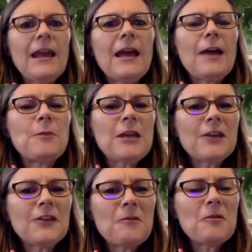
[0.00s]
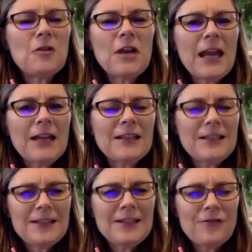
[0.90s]
And because they were looking at
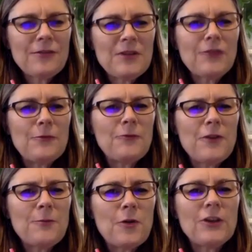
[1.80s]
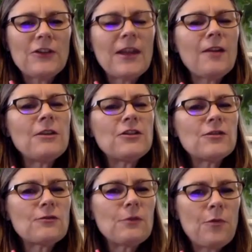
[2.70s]
it from different viewpoints, they only
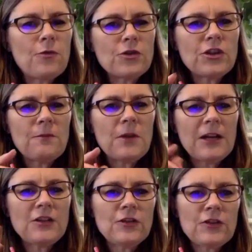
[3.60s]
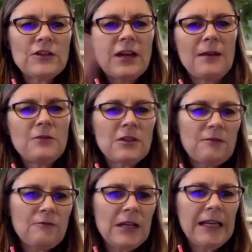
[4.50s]
saw a portion, but I took the time to
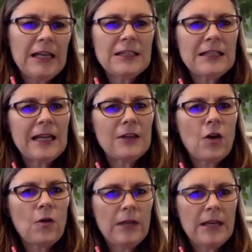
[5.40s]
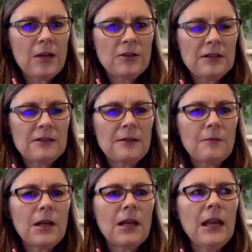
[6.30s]
really understand the whole
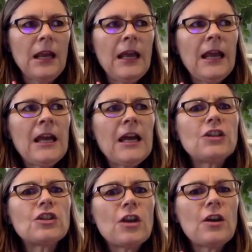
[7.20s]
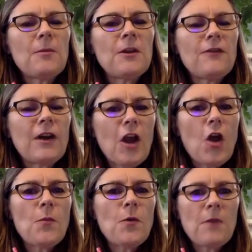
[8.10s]
ecosystem. And I showed up in a very
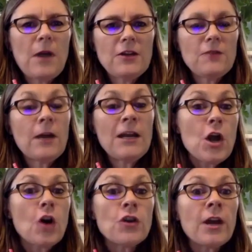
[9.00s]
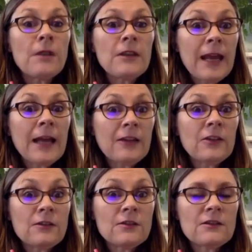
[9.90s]
open-minded way, not knowing the
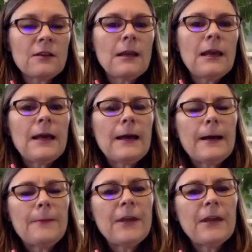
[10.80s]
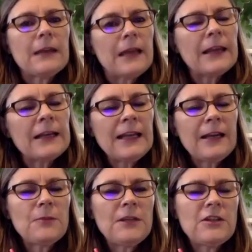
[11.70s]
answers. And that
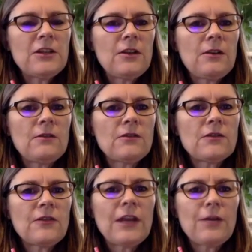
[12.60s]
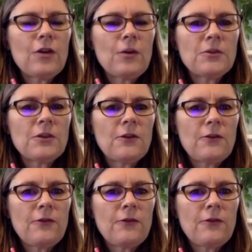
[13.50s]
allowed me to sort of hear and observe